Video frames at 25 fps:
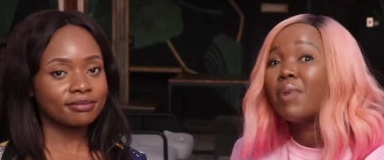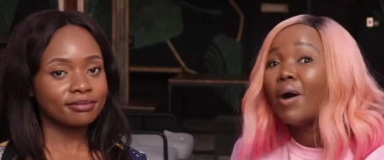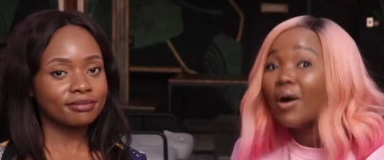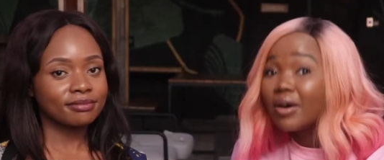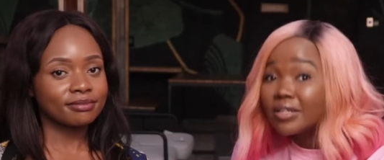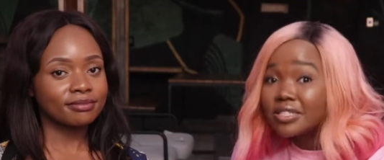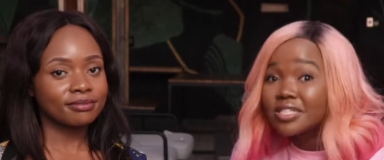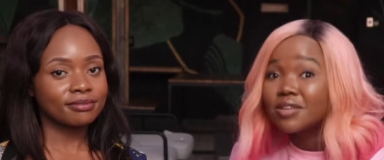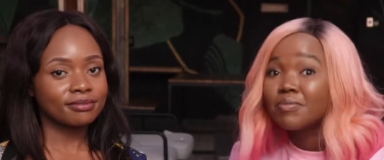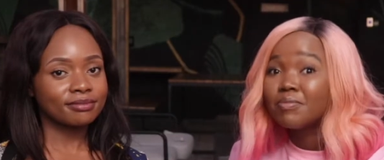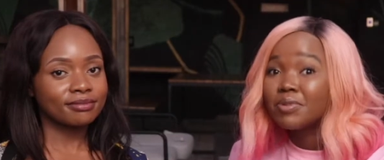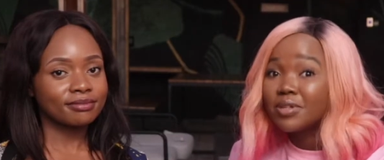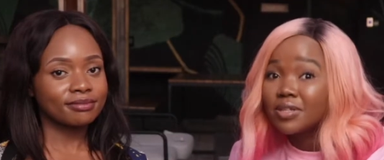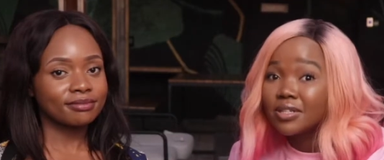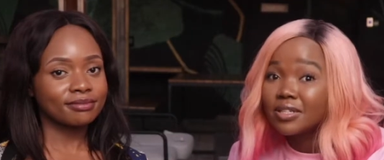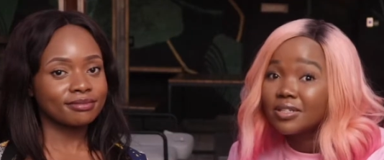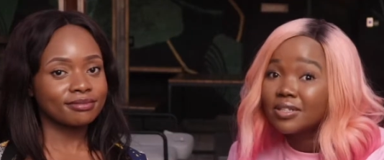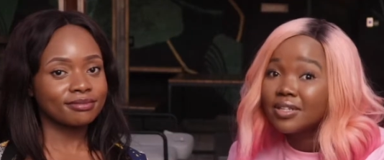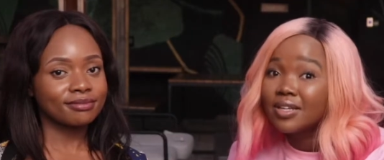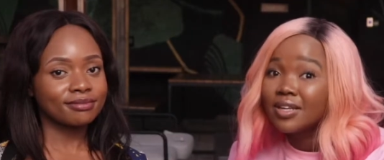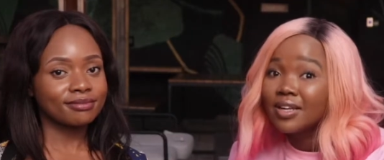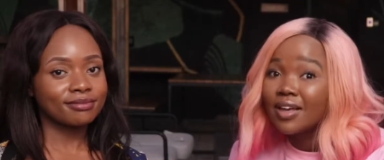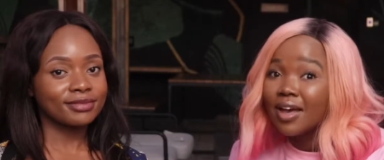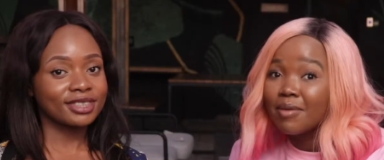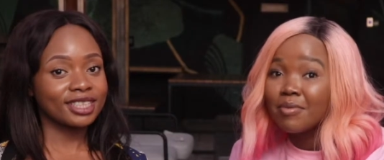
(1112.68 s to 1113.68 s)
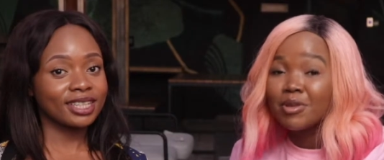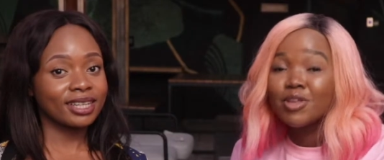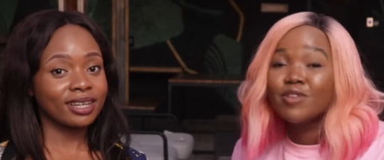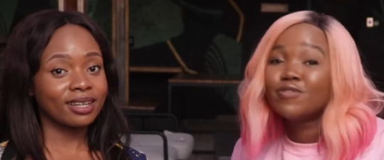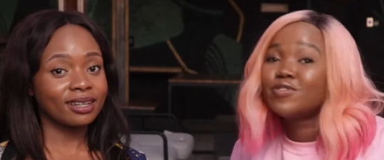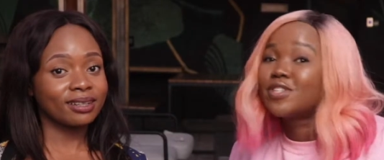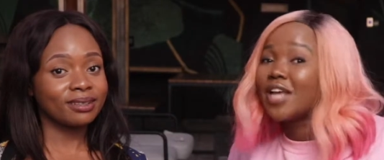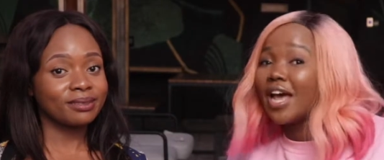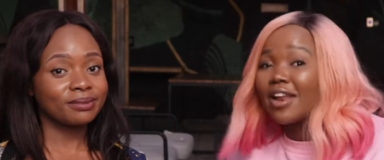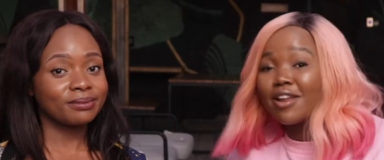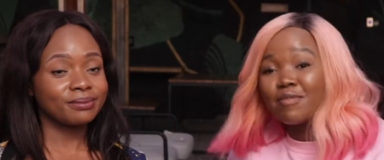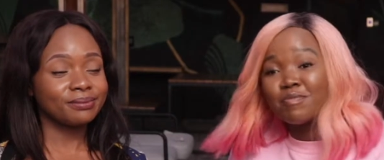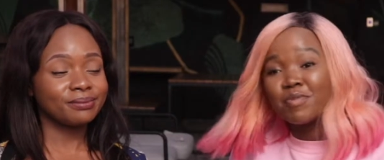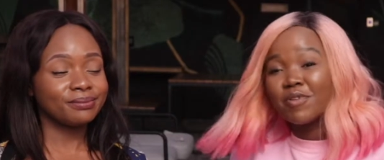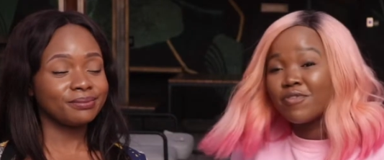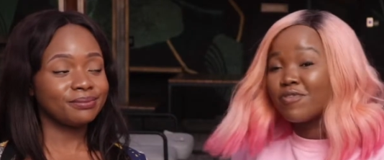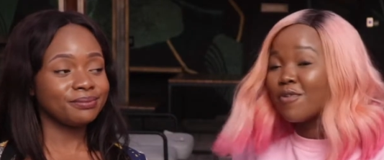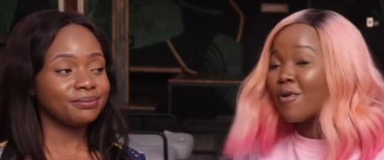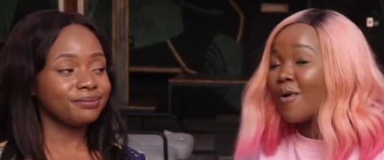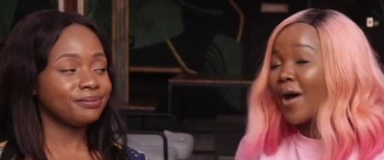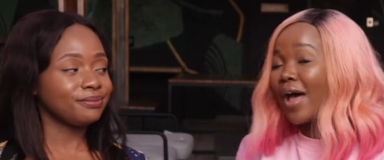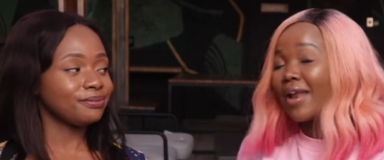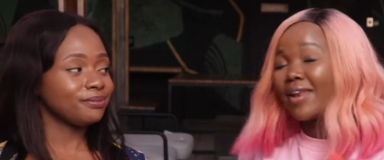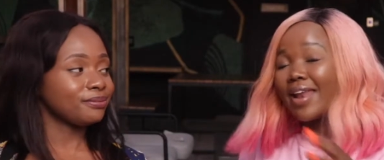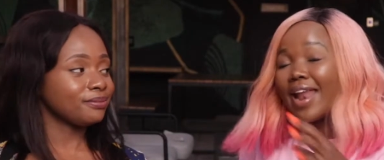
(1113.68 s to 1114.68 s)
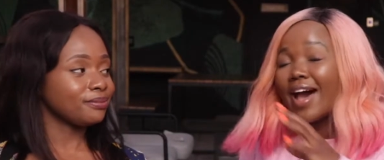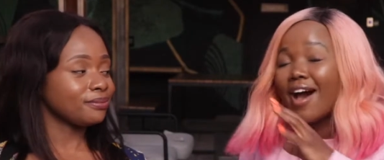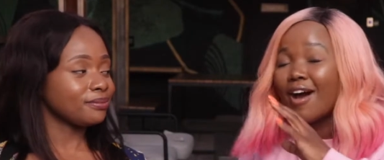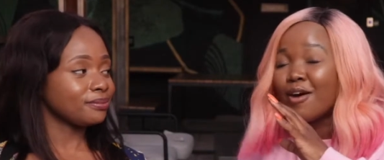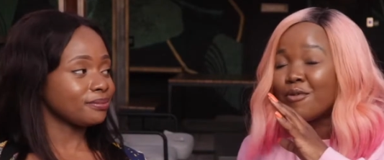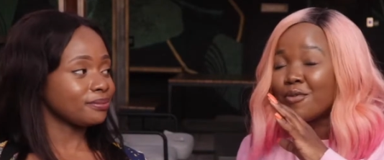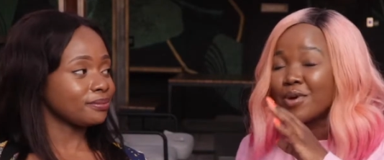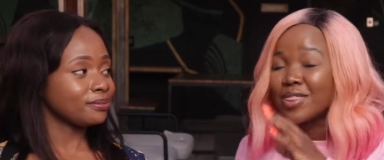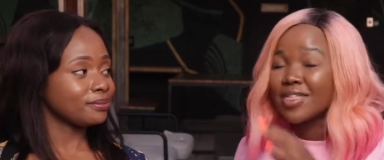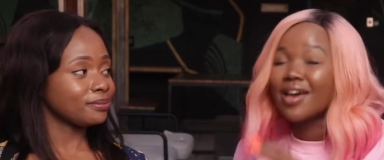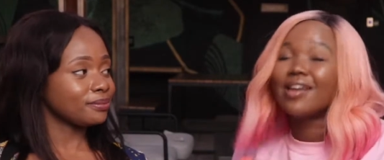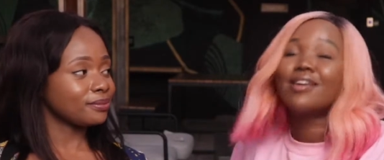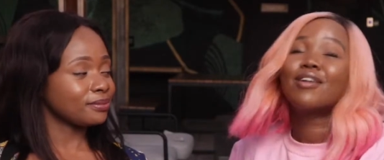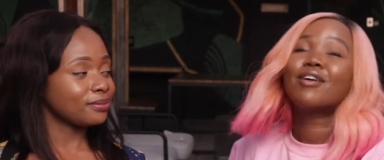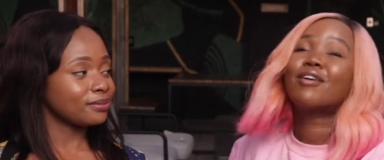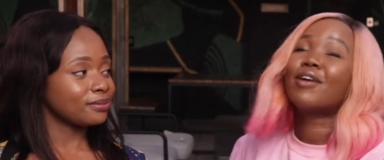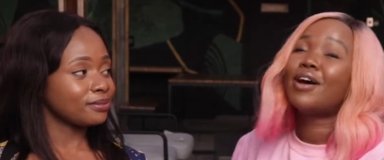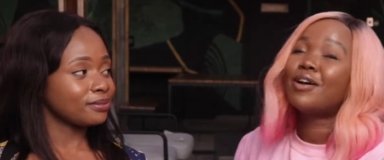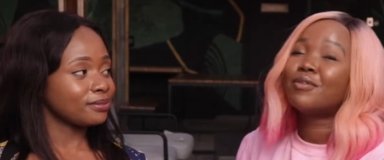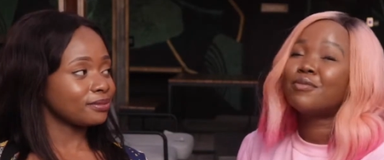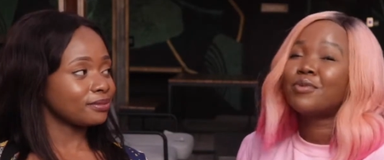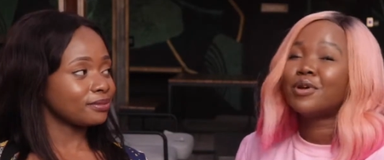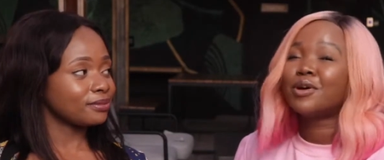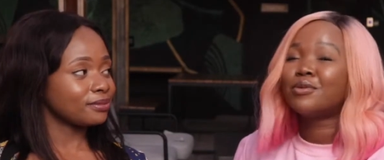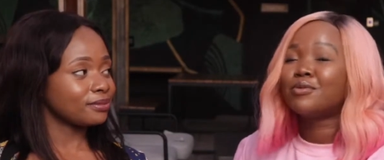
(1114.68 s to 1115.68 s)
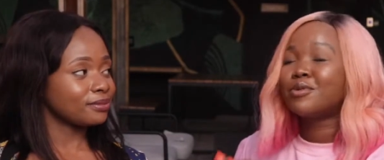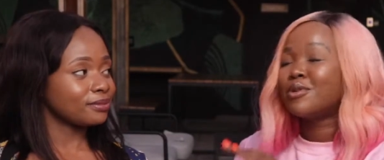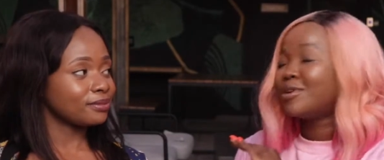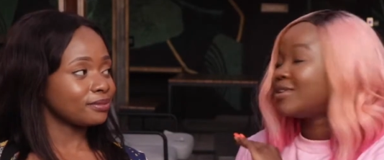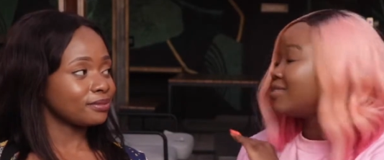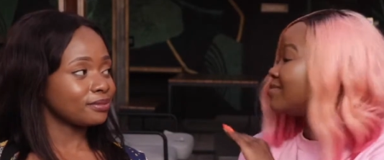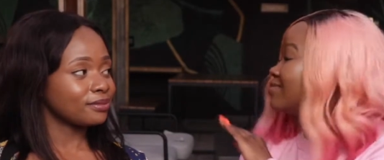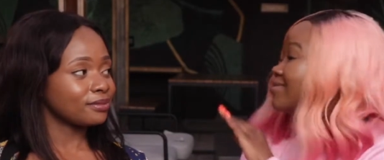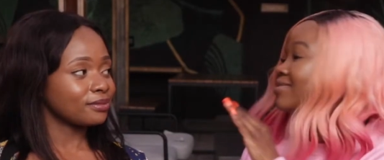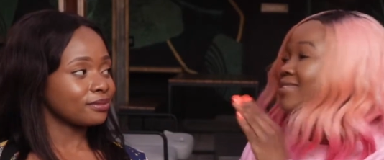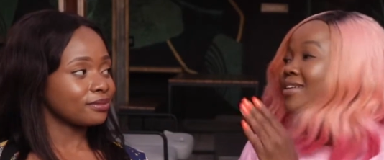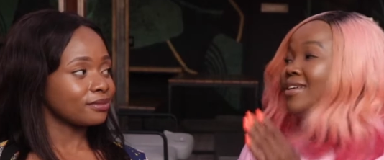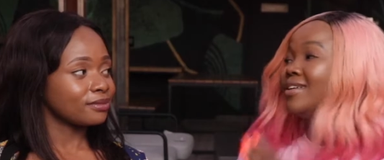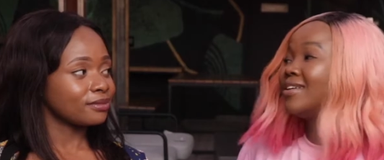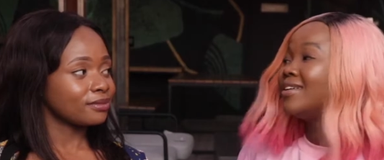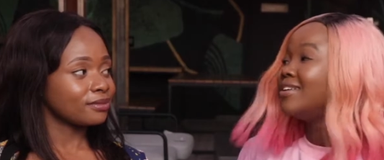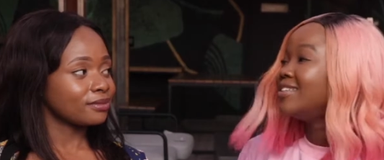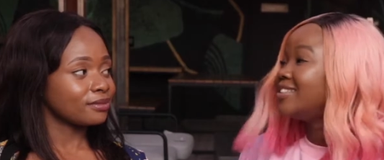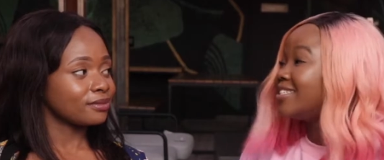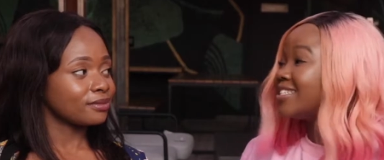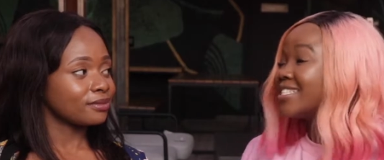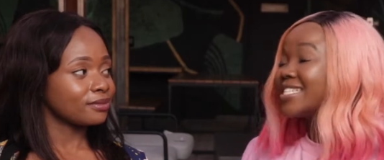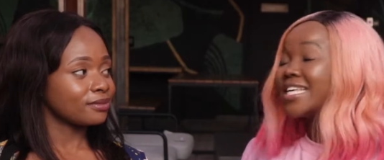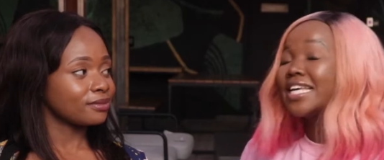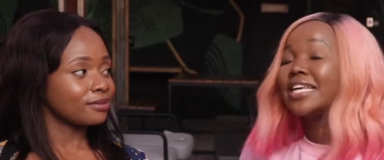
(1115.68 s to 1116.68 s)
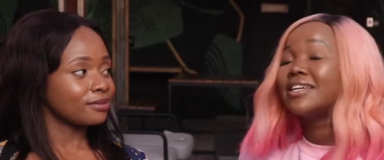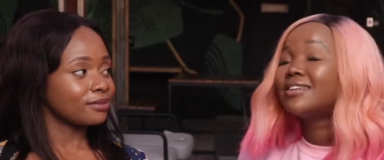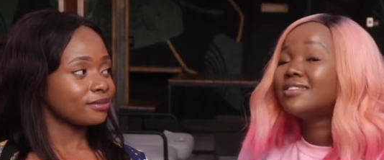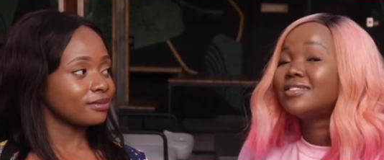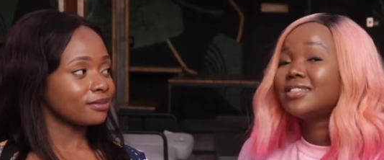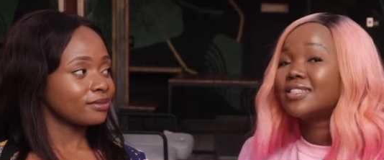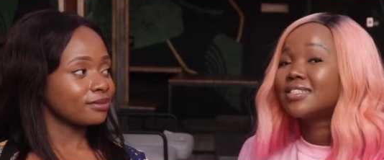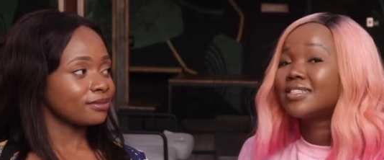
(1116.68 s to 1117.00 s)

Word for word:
Speaker 1: possible. I mean, yeah. you've done it before, and now with Underground Railroad, just killed